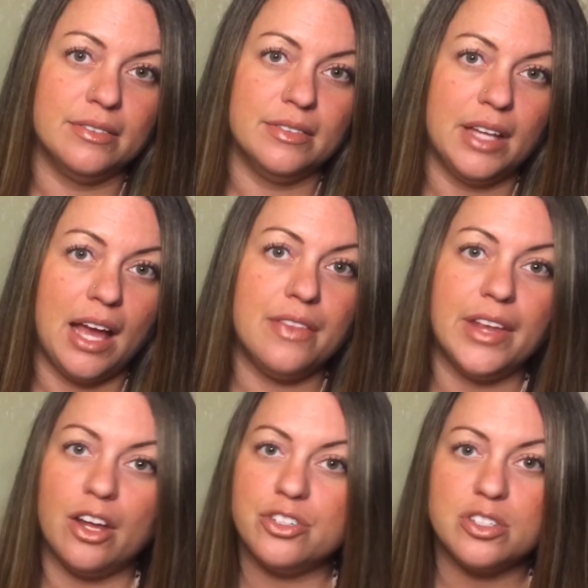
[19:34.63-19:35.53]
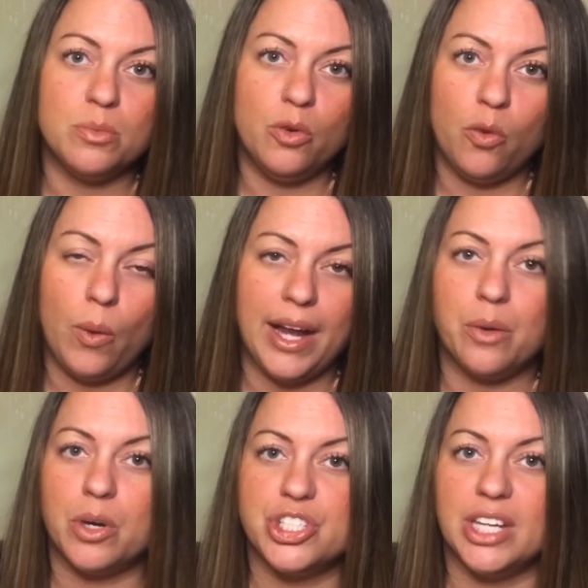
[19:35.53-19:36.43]
And then I'll just move away to where
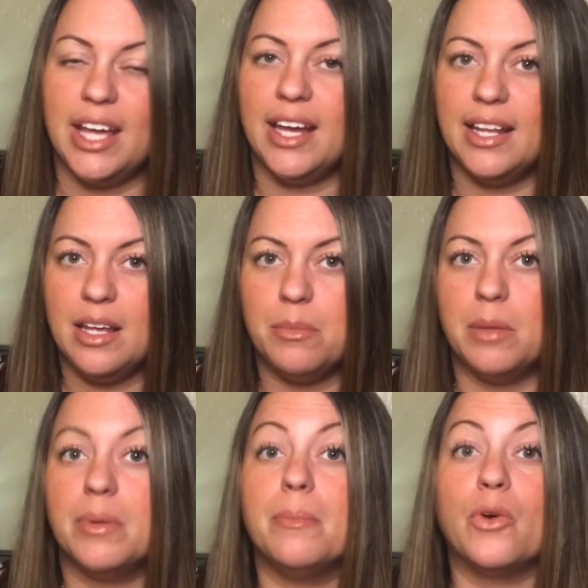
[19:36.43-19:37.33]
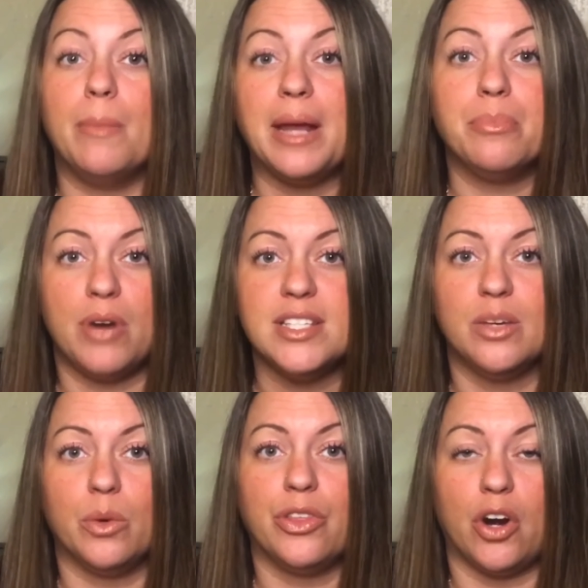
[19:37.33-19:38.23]
she can't hit me, but remain present
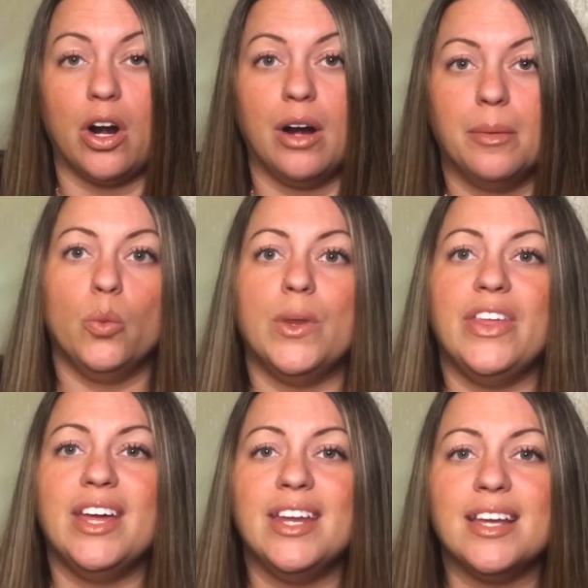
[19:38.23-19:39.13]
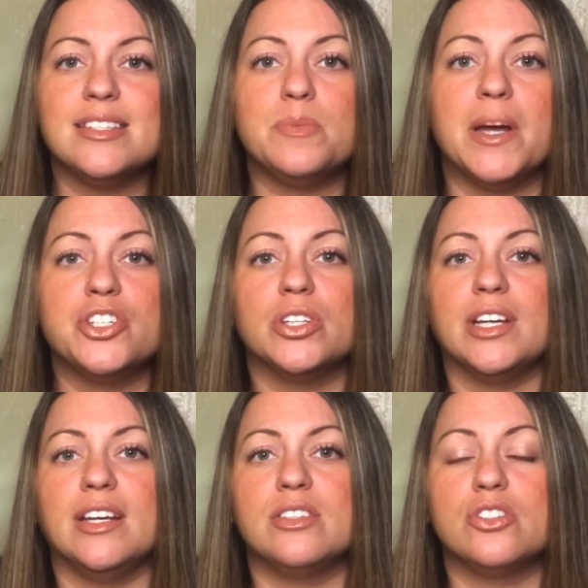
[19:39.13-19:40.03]
with her. With hitting especially,
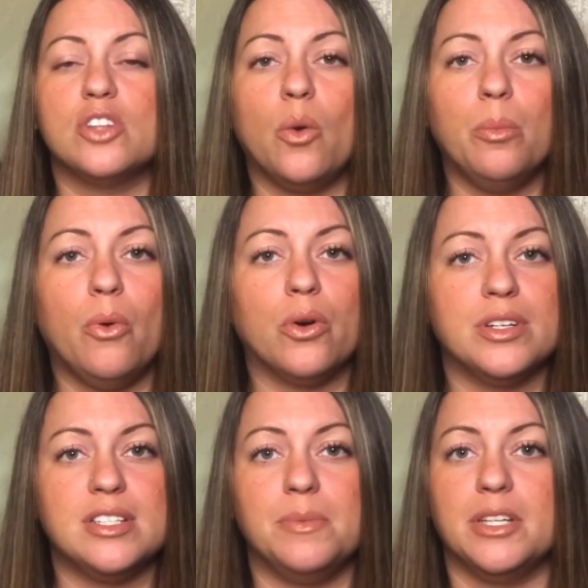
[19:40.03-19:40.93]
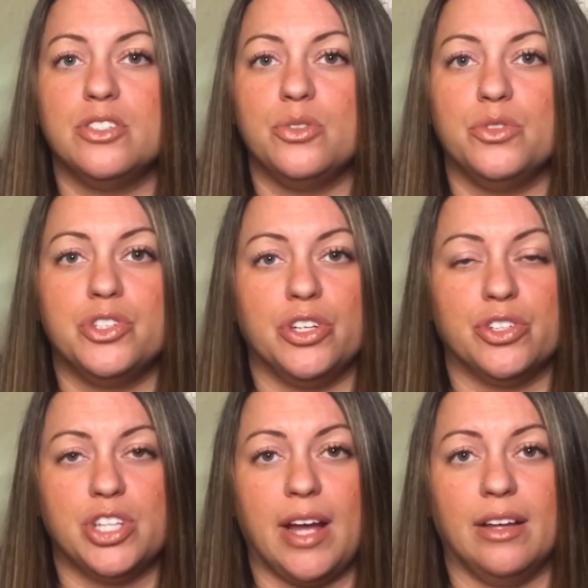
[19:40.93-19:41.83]
it's so important to be attuned to your
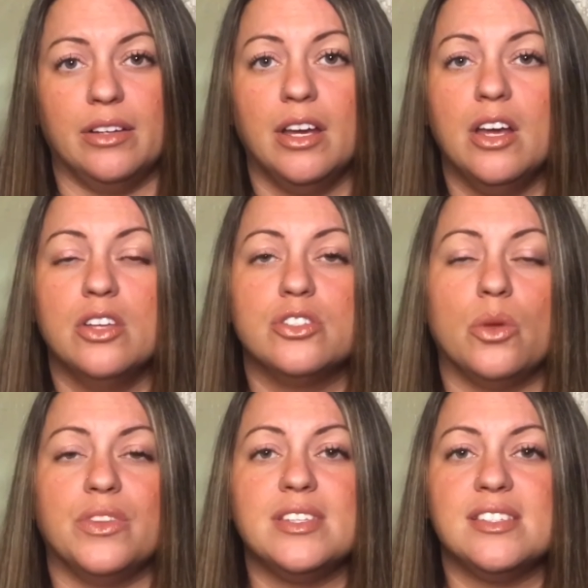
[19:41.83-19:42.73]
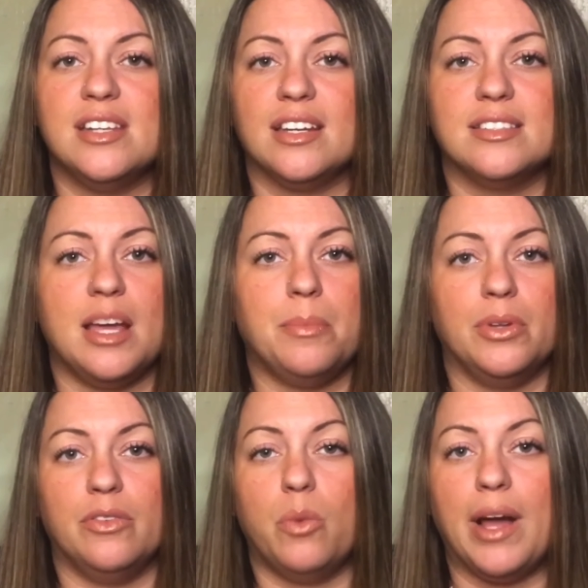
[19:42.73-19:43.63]
child. So this is an example of
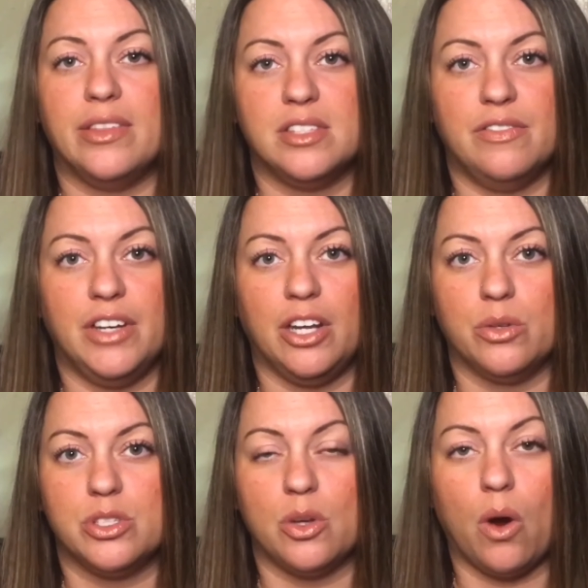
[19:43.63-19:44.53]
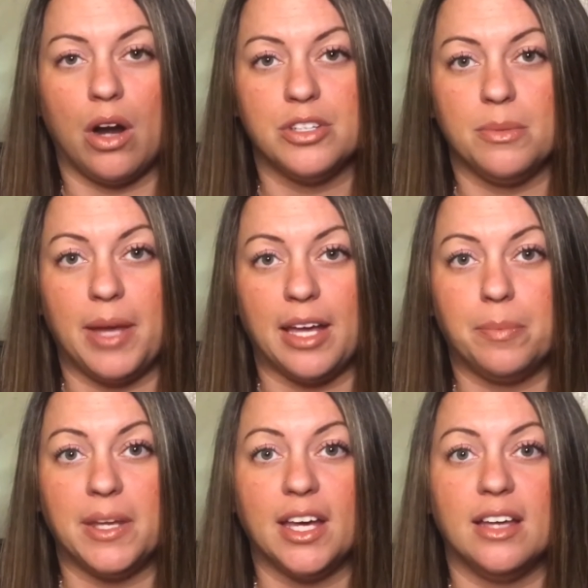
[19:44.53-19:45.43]
why this video is so hard to make,
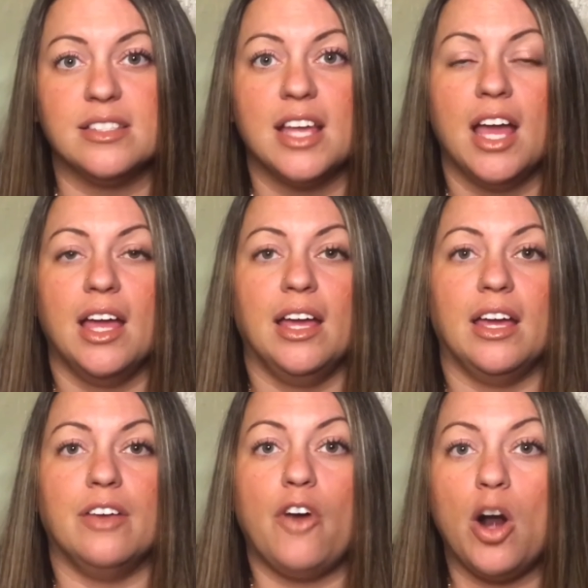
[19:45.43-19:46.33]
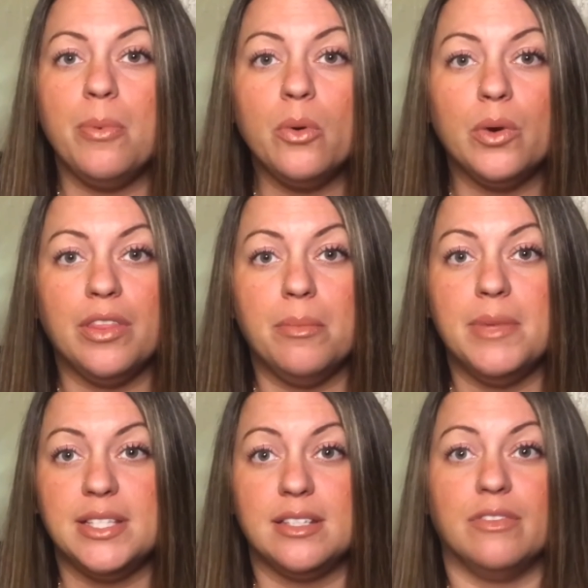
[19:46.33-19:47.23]
because If Harper were in the
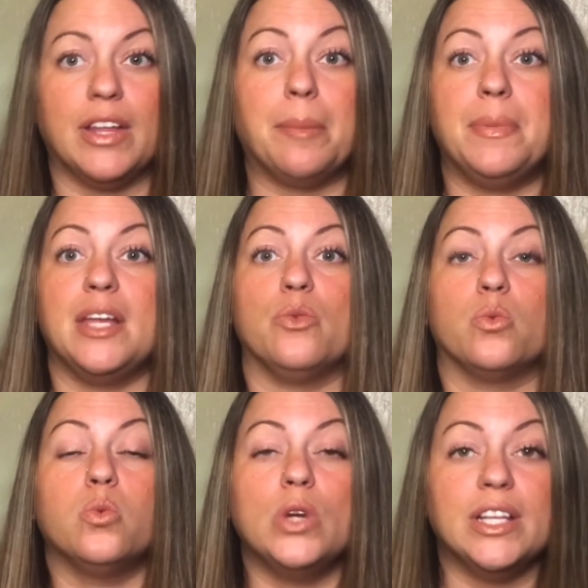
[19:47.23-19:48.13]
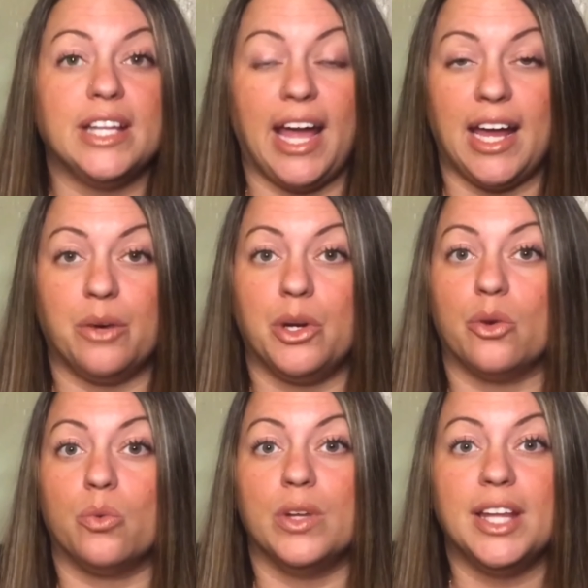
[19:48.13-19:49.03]
midst of like being really angry or
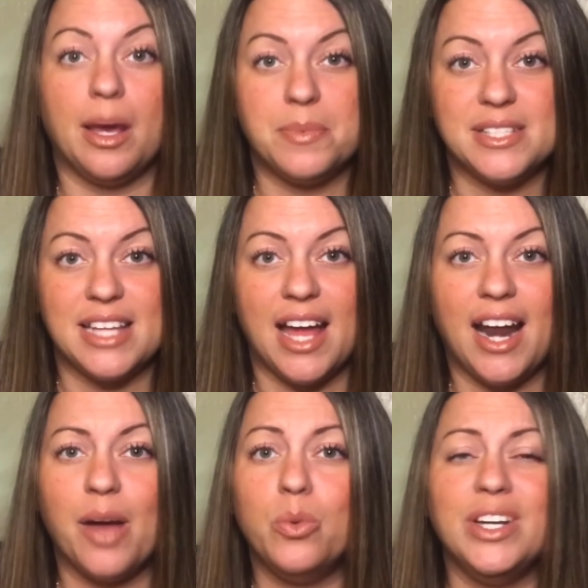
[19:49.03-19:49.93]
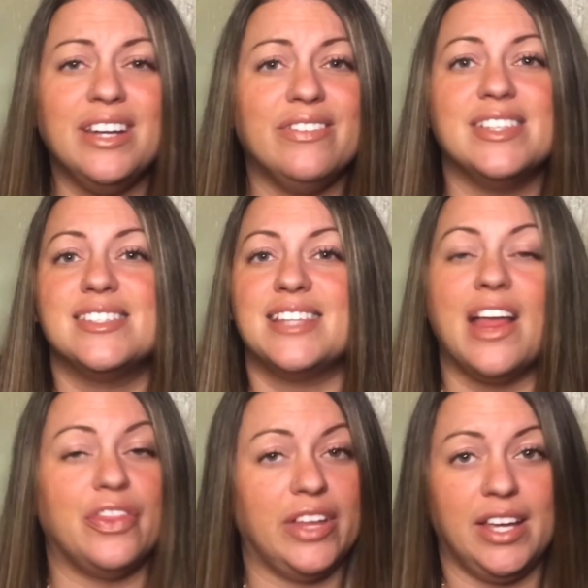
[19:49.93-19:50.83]
really upset, I wouldn't even set
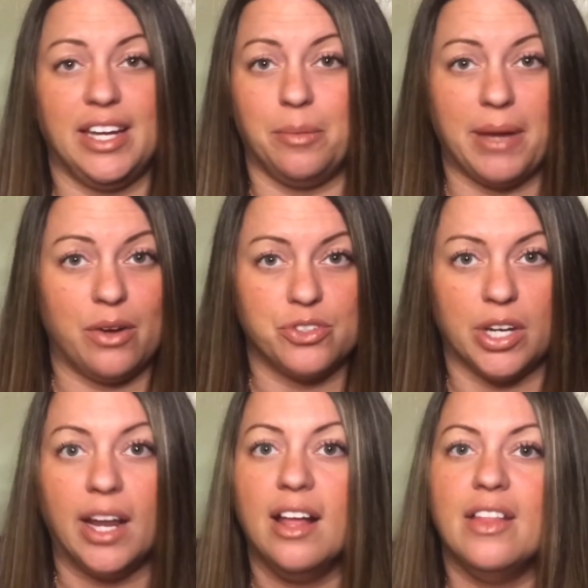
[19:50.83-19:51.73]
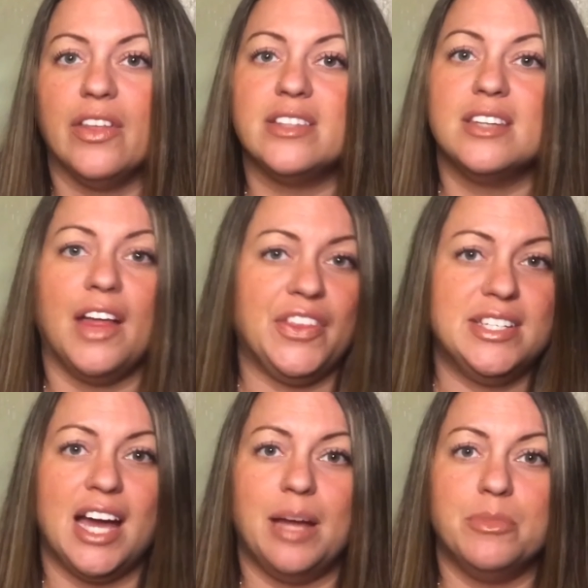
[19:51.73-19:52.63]
the hitting boundary. That's not the
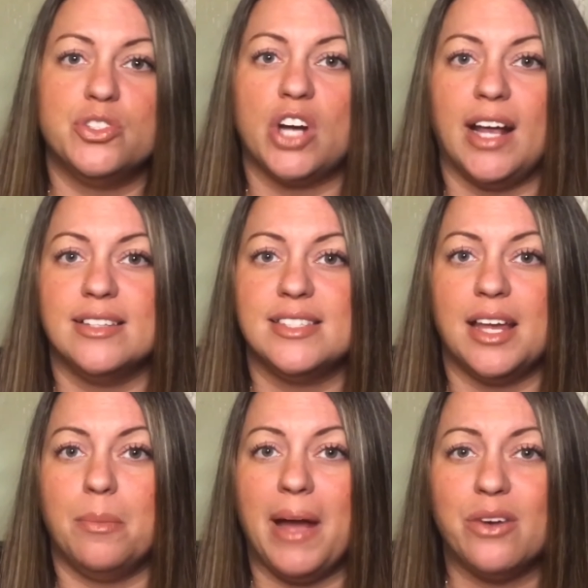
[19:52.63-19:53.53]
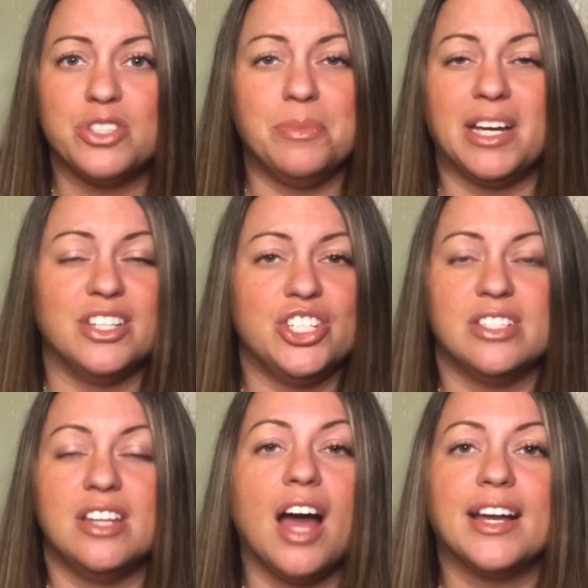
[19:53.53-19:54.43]
time to try and set a boundary because she's
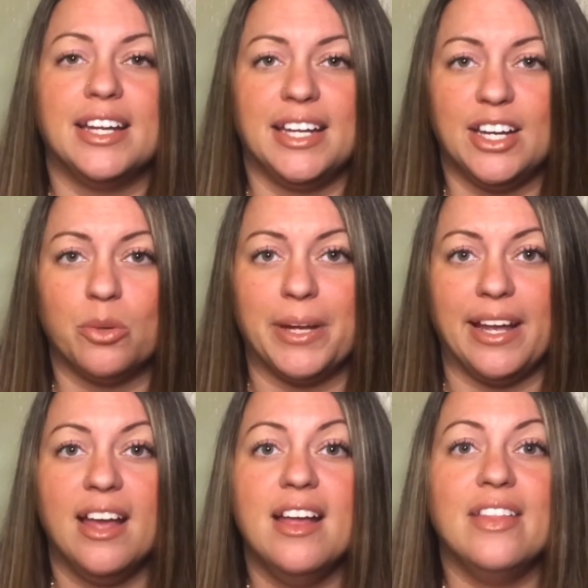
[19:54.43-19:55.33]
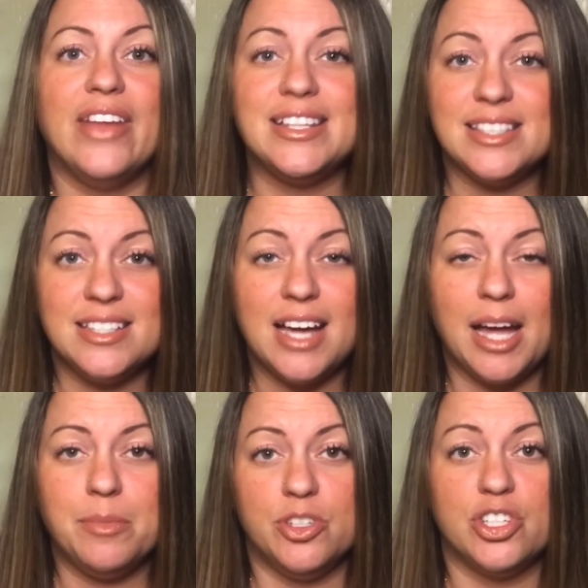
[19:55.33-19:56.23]
not going to hear me. That's the time
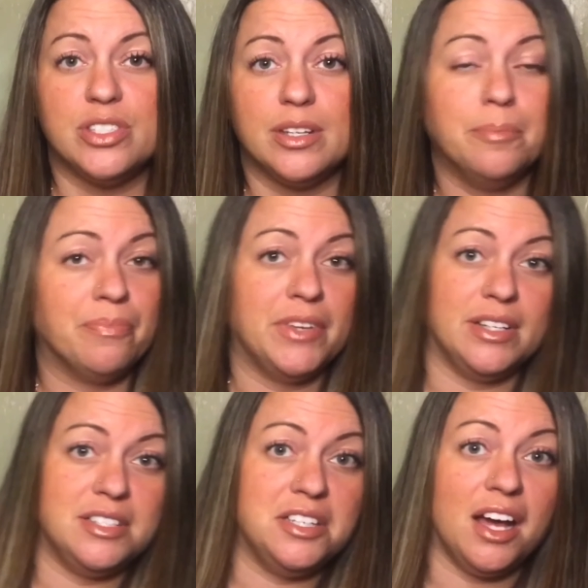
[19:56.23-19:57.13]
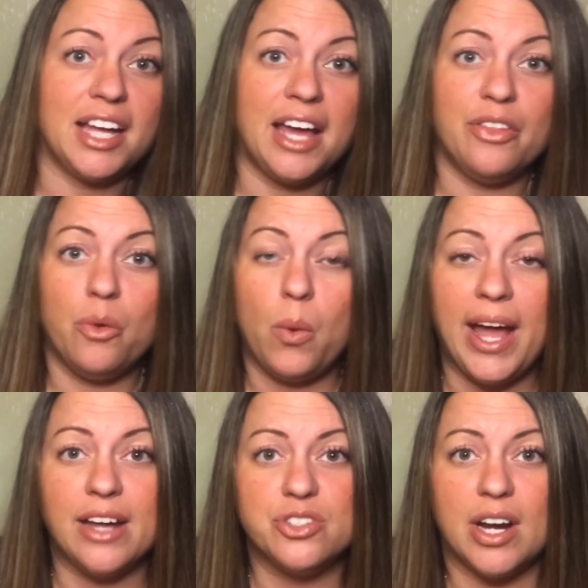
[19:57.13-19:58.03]
to just duck out of the way
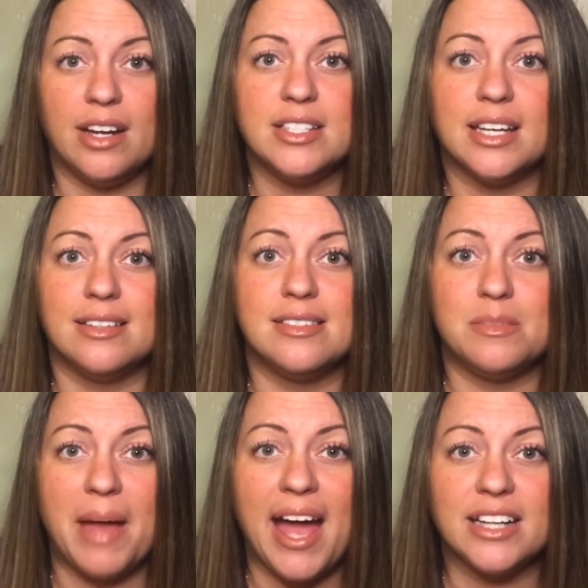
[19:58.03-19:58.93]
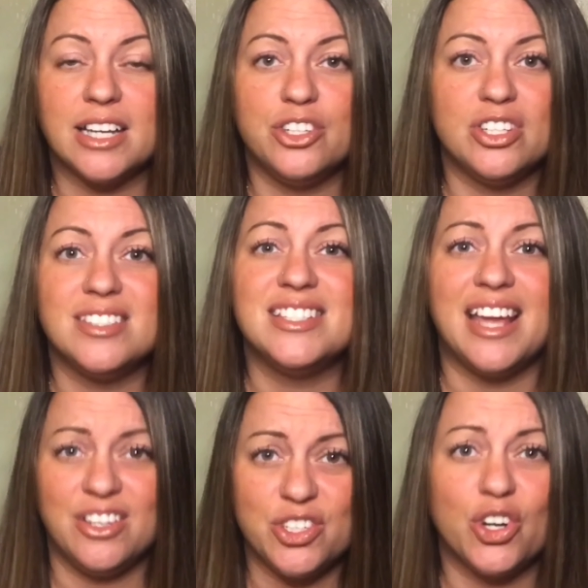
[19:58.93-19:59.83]
and try not to get smacked and just tend
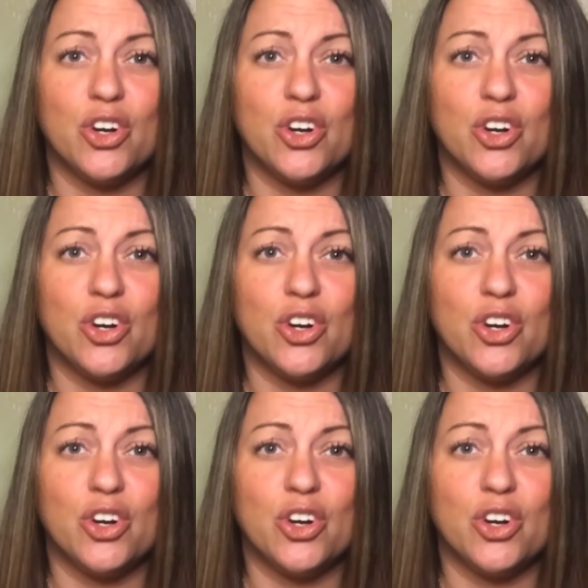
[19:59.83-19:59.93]
to her